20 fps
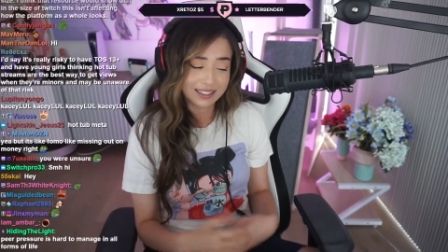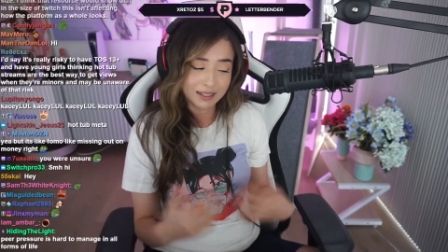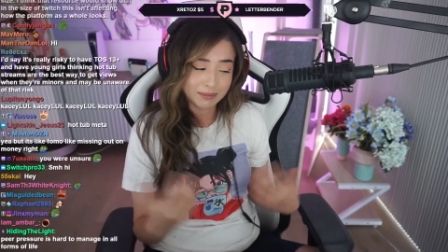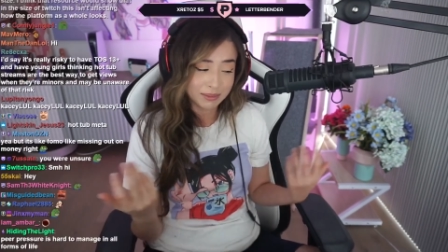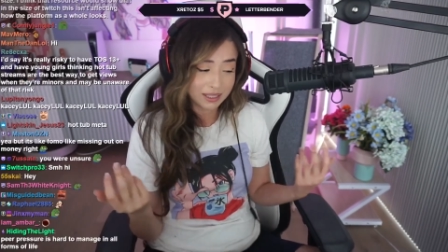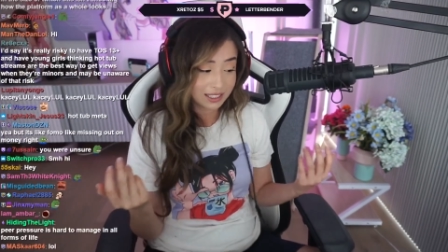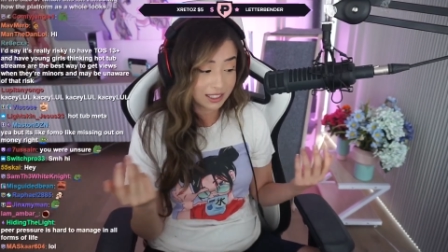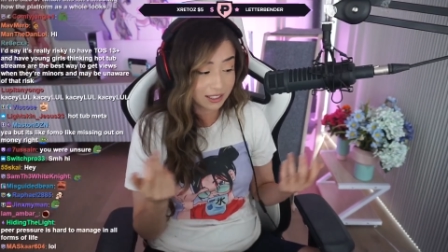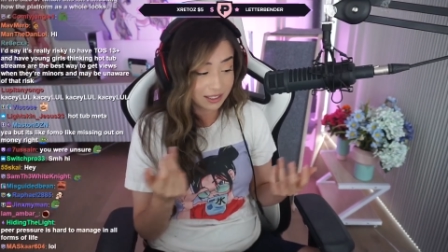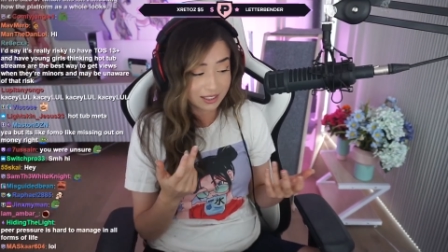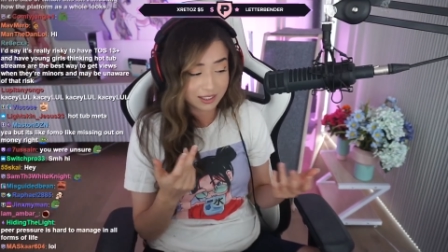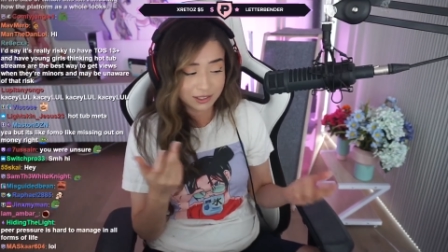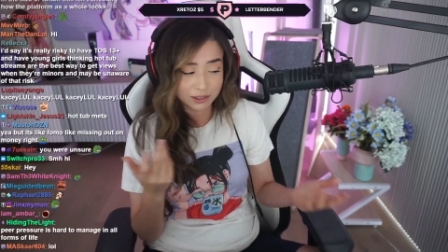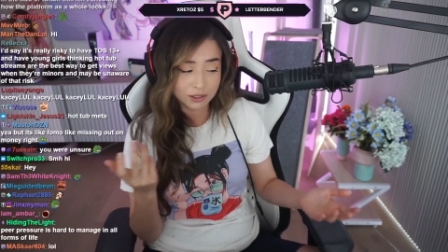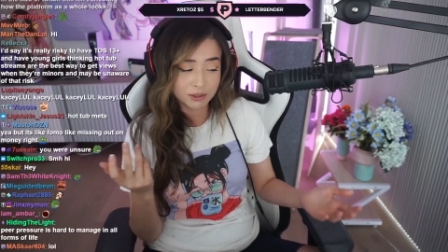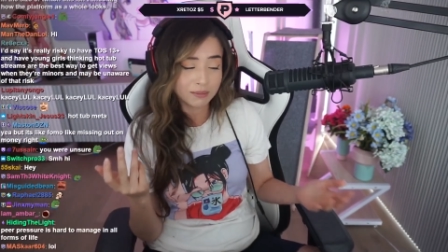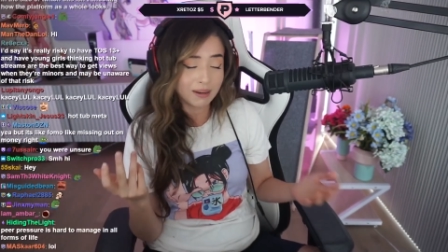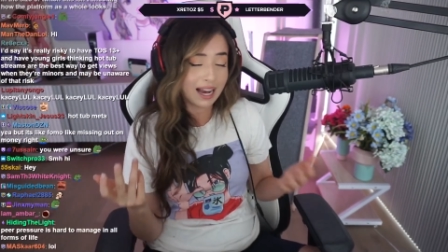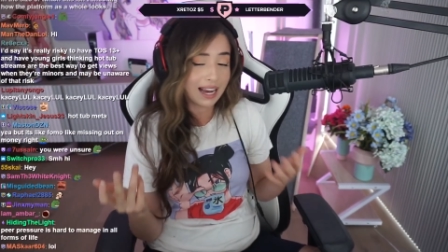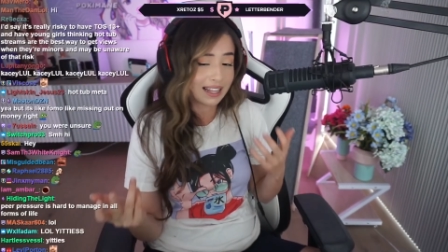let me just
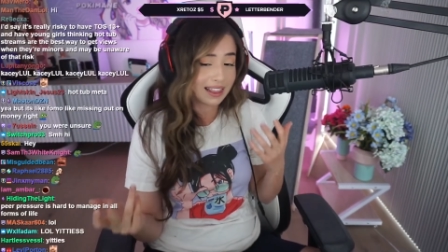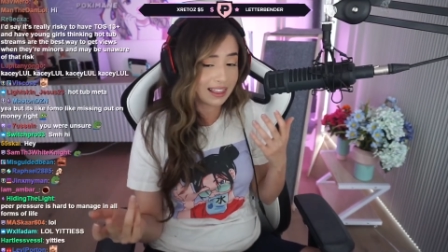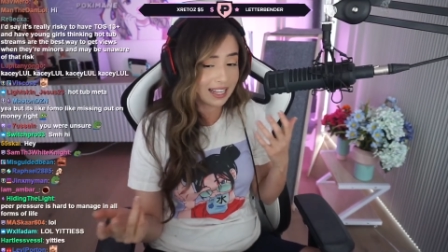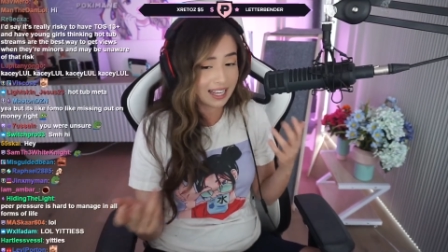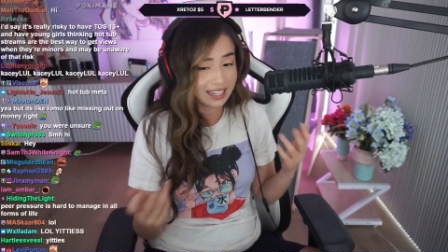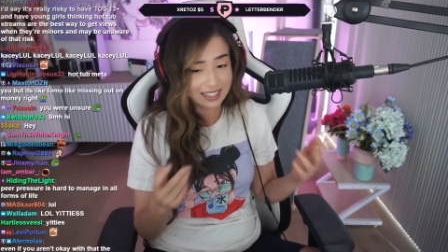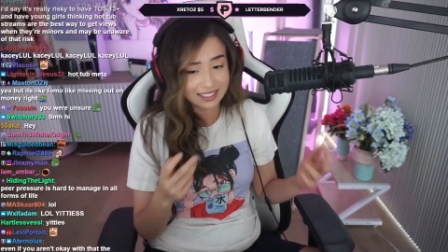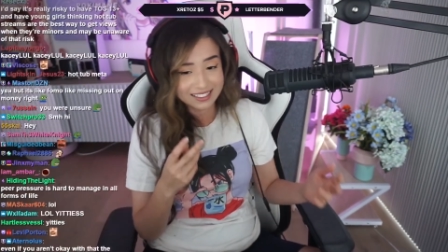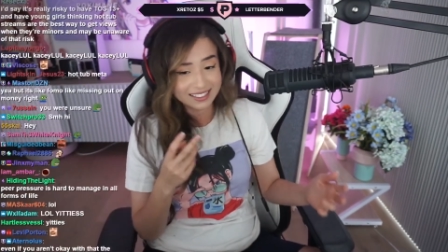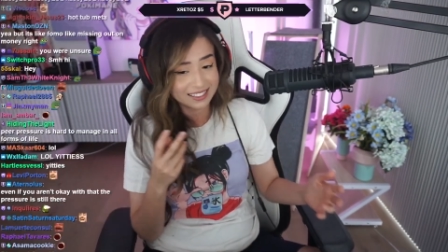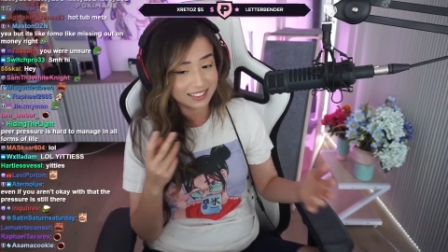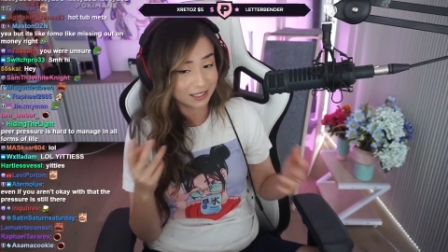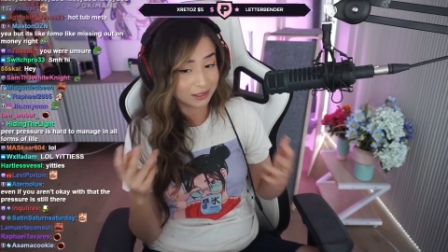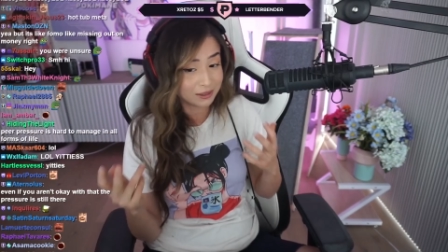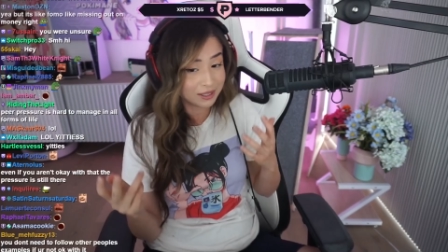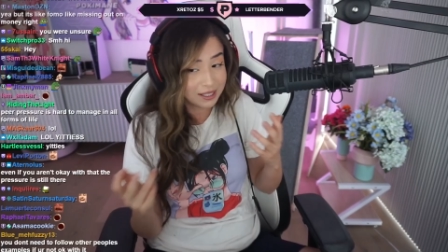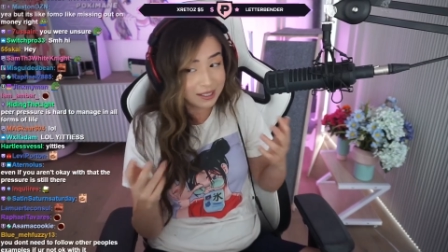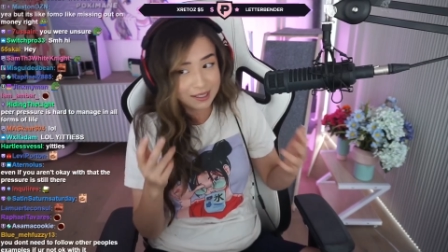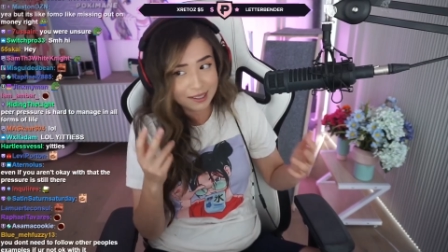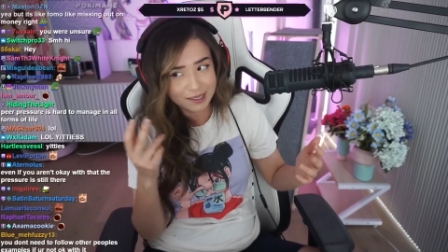do my thing and see
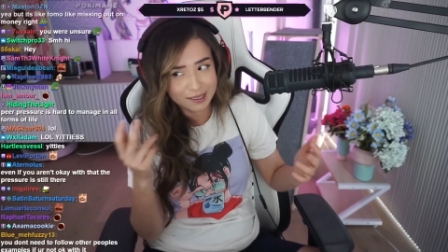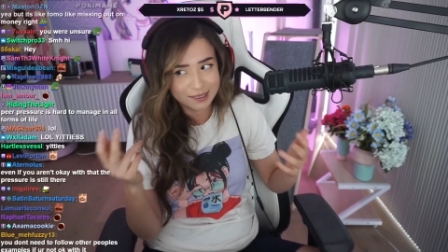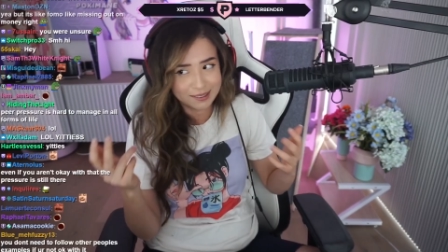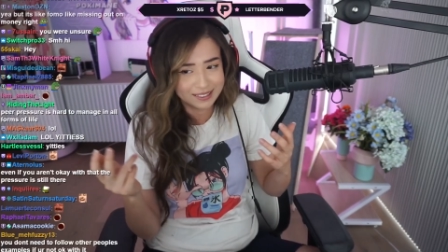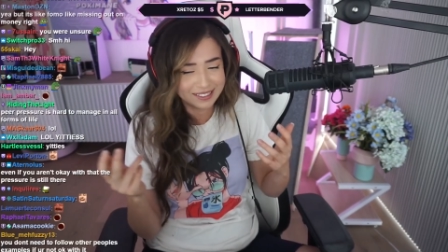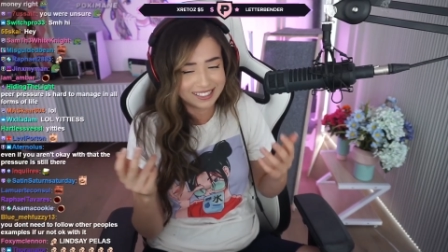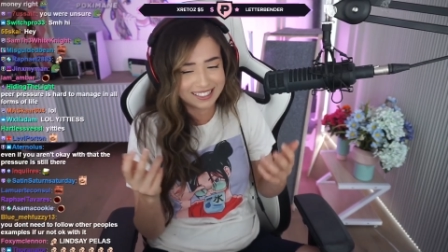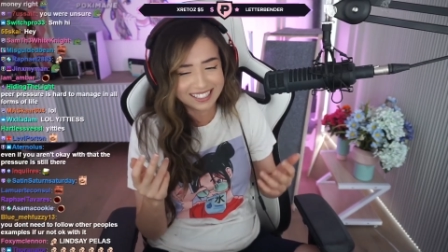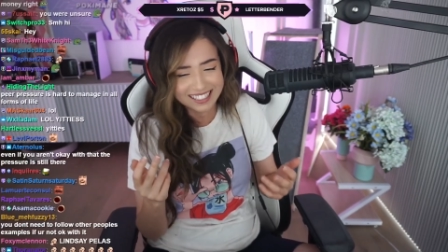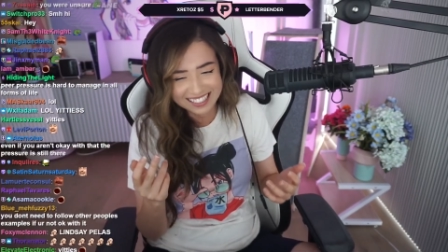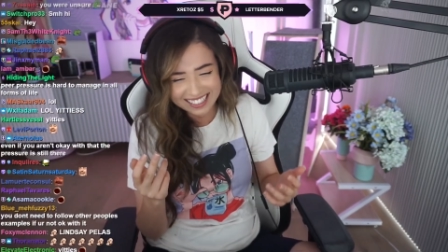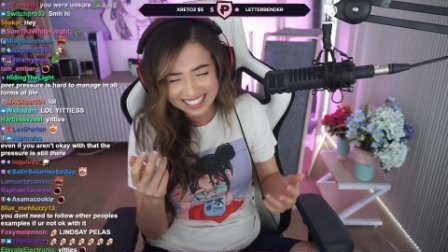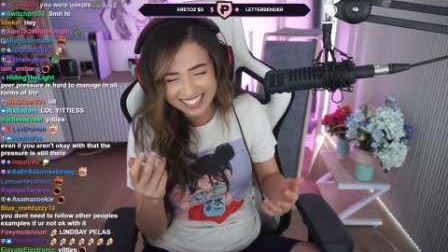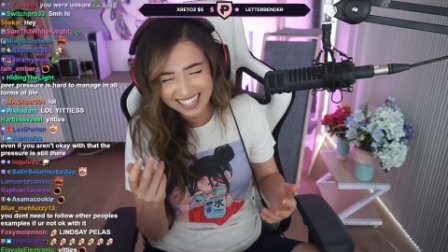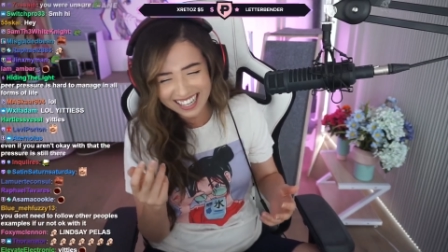where it goes.